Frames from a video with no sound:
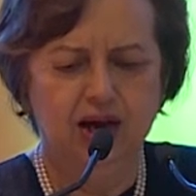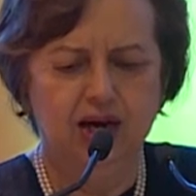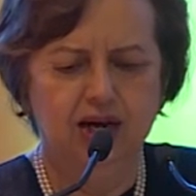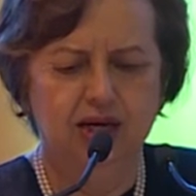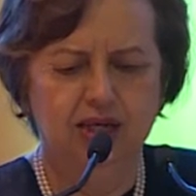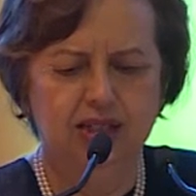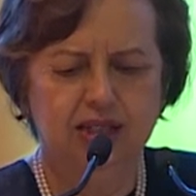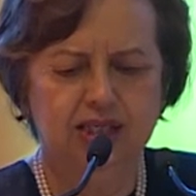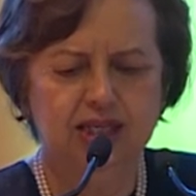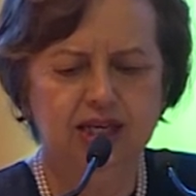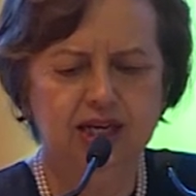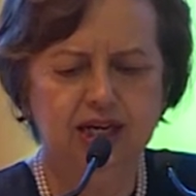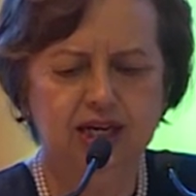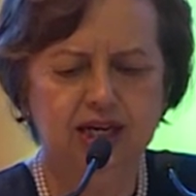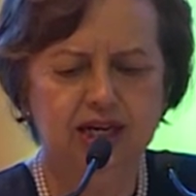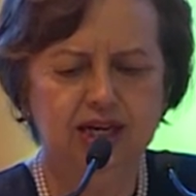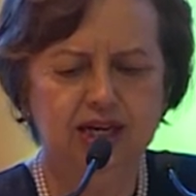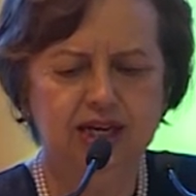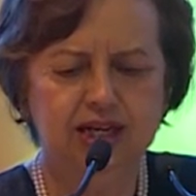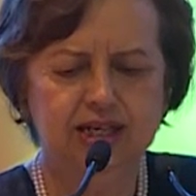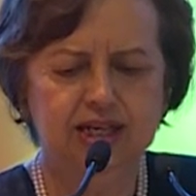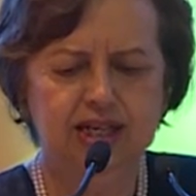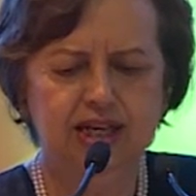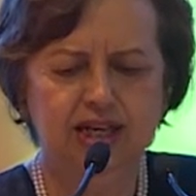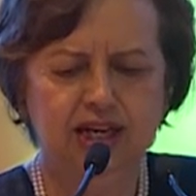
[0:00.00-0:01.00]

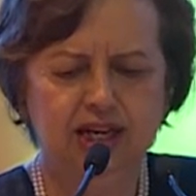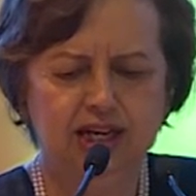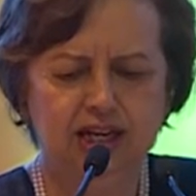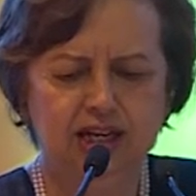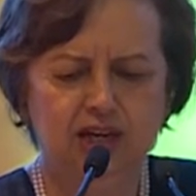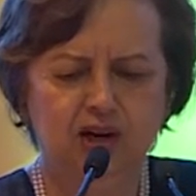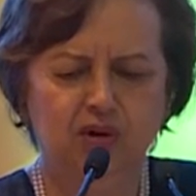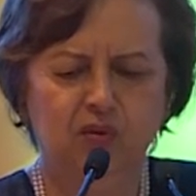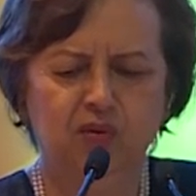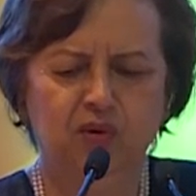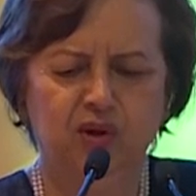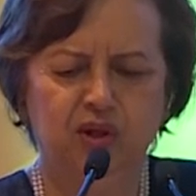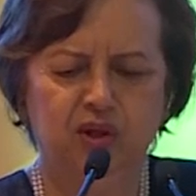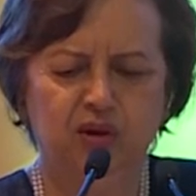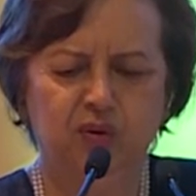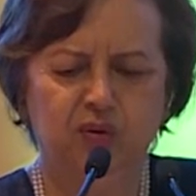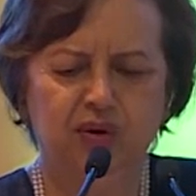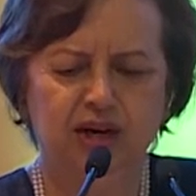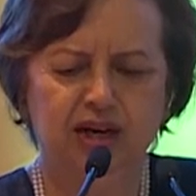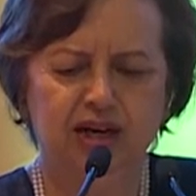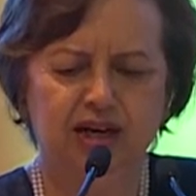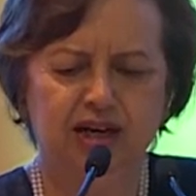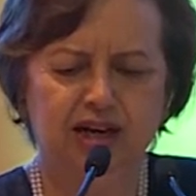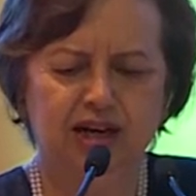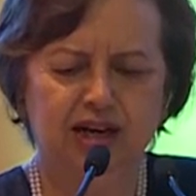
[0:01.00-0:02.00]
Articulating it with
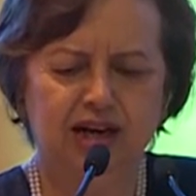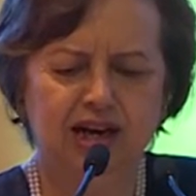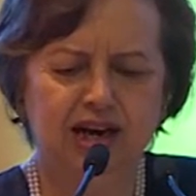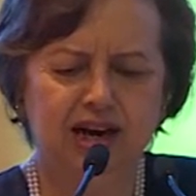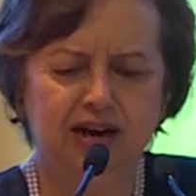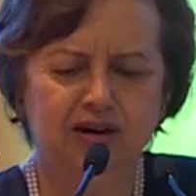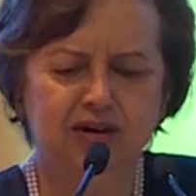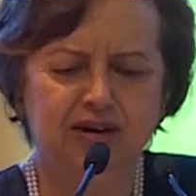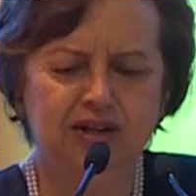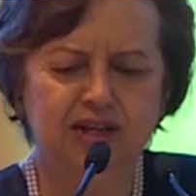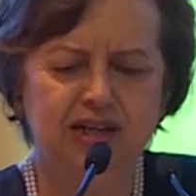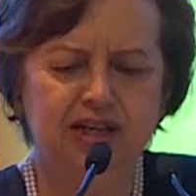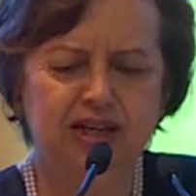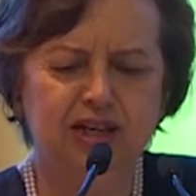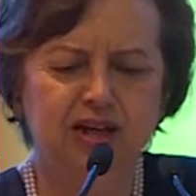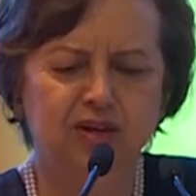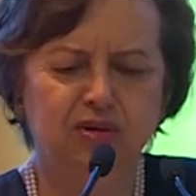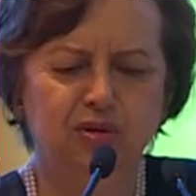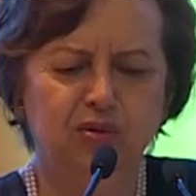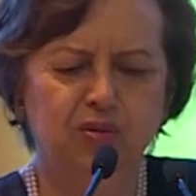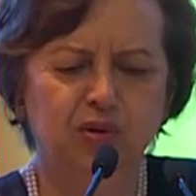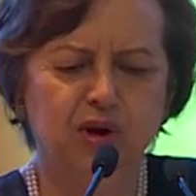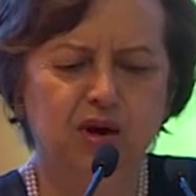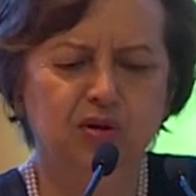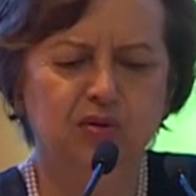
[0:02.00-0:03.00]
great clarity
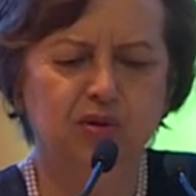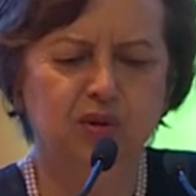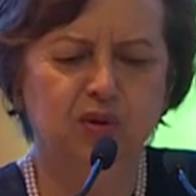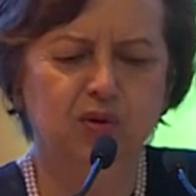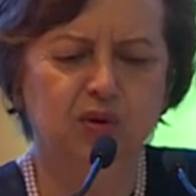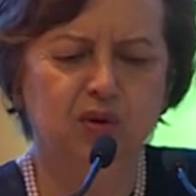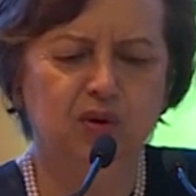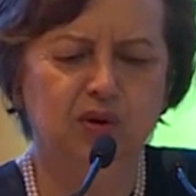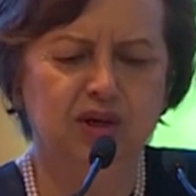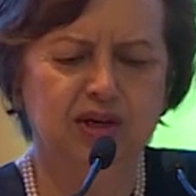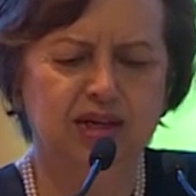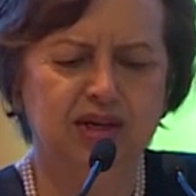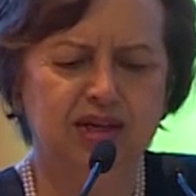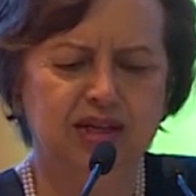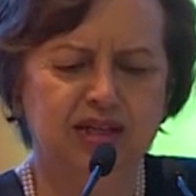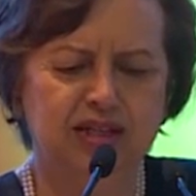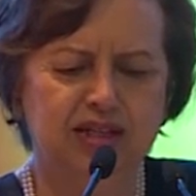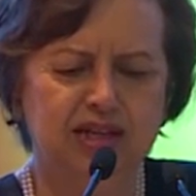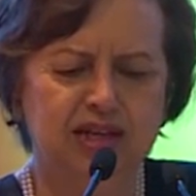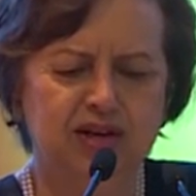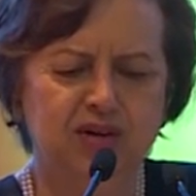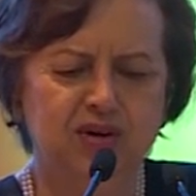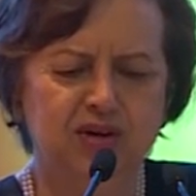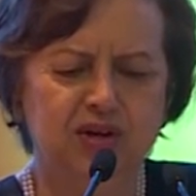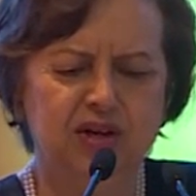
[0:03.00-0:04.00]
throughout the
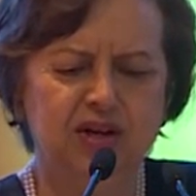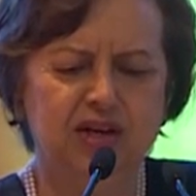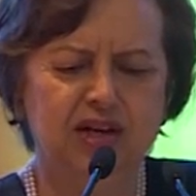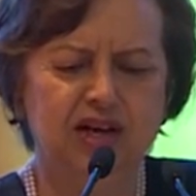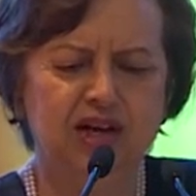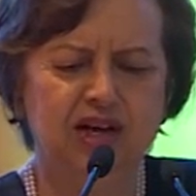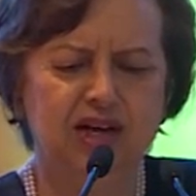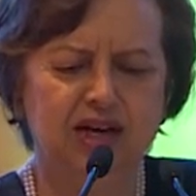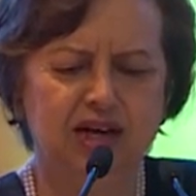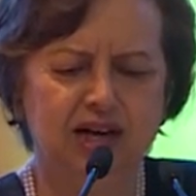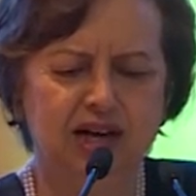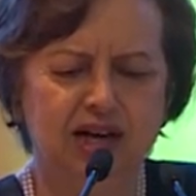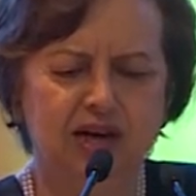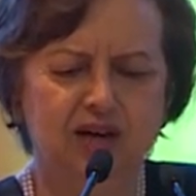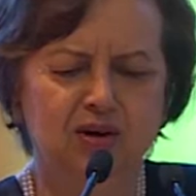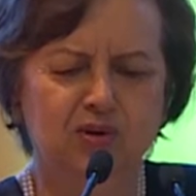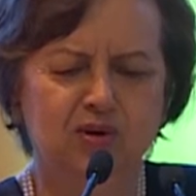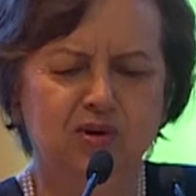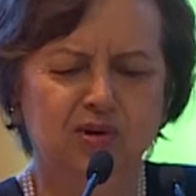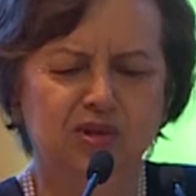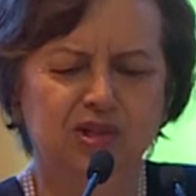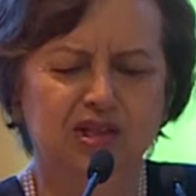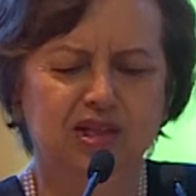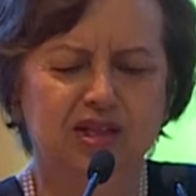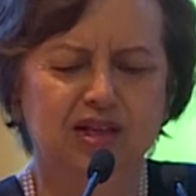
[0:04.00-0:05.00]
organization
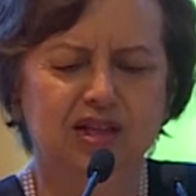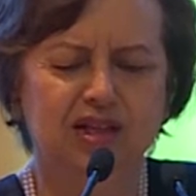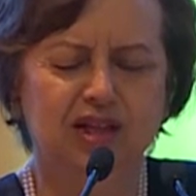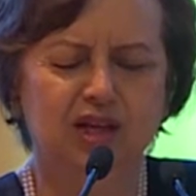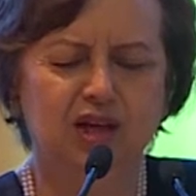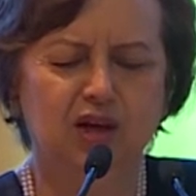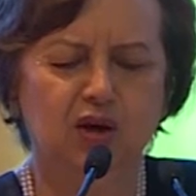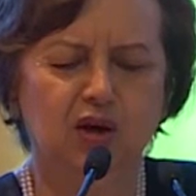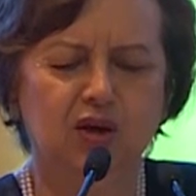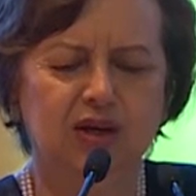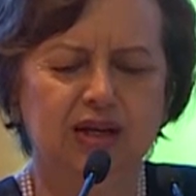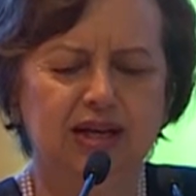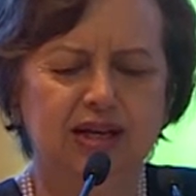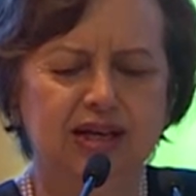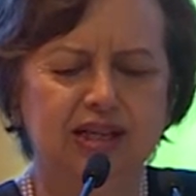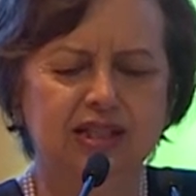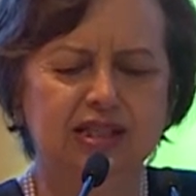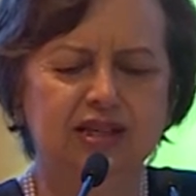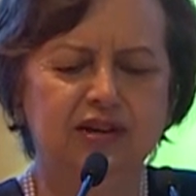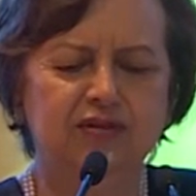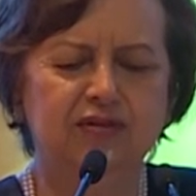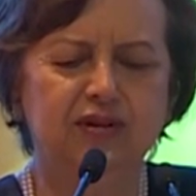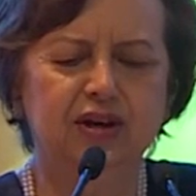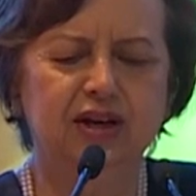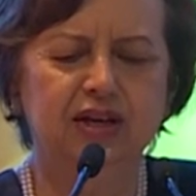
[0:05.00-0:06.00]
allows the
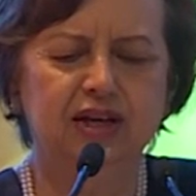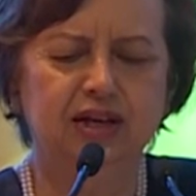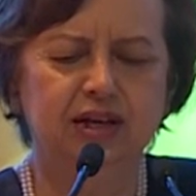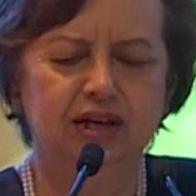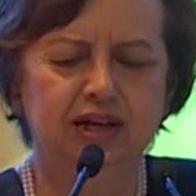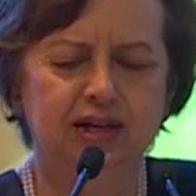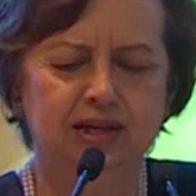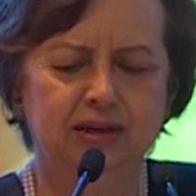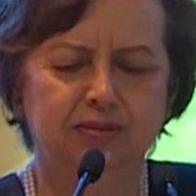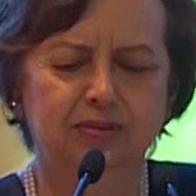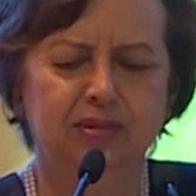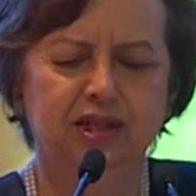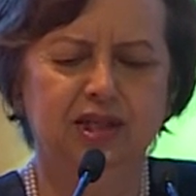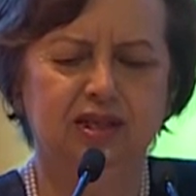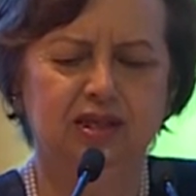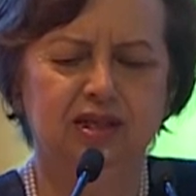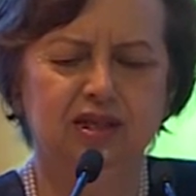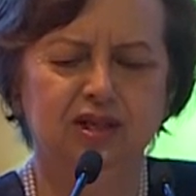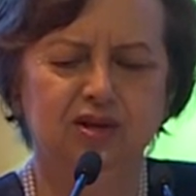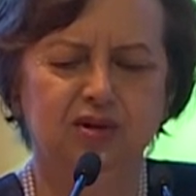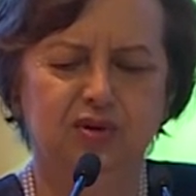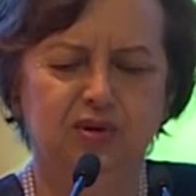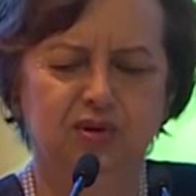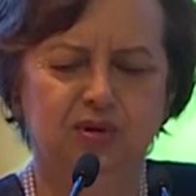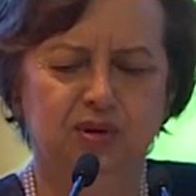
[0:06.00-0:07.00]
collective alignment
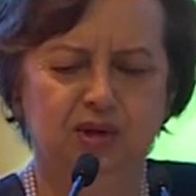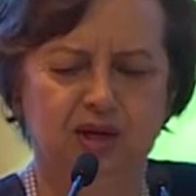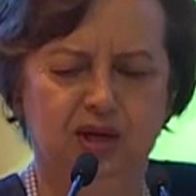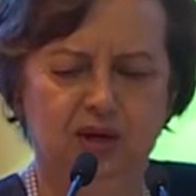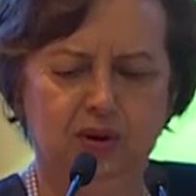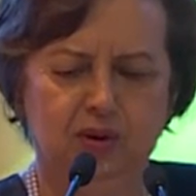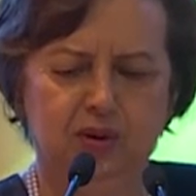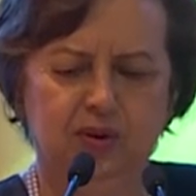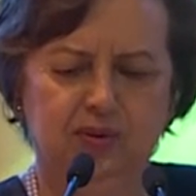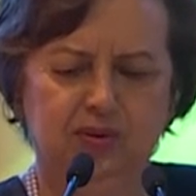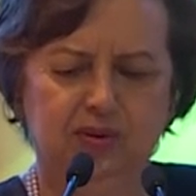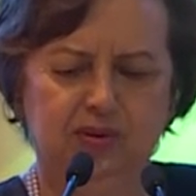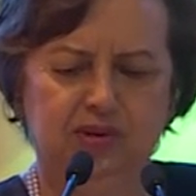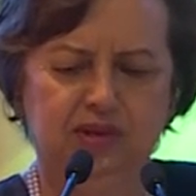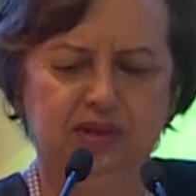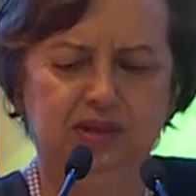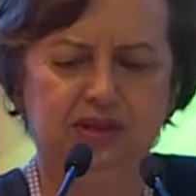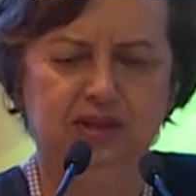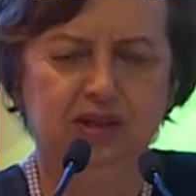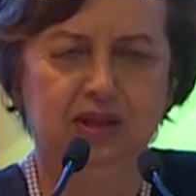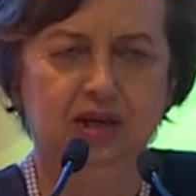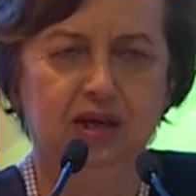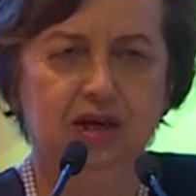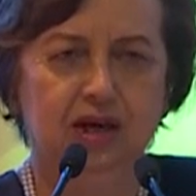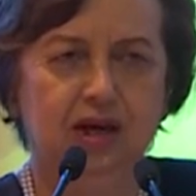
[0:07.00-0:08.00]
to the goals.